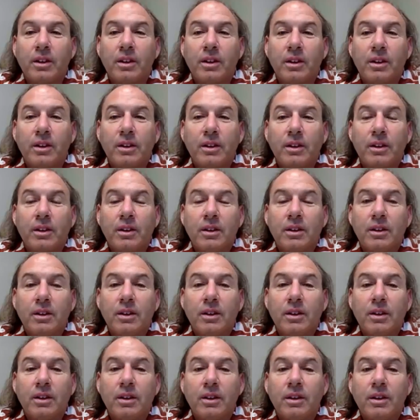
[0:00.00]

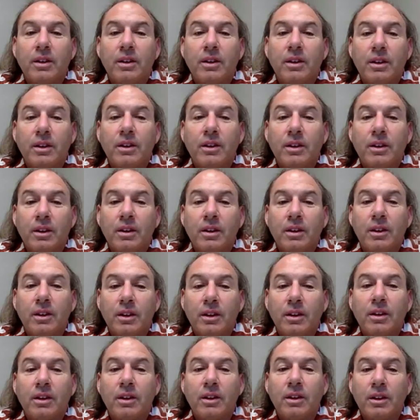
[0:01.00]

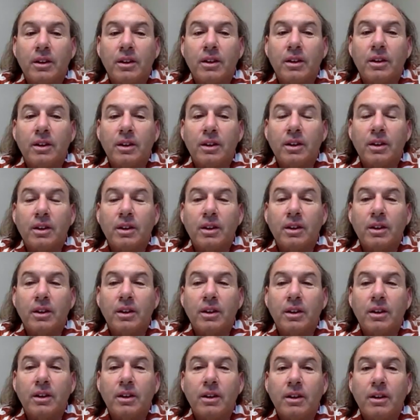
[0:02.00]

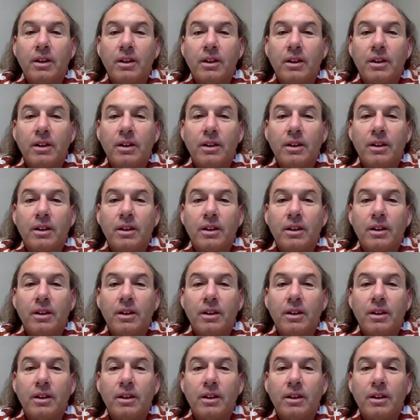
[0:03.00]
[no speech]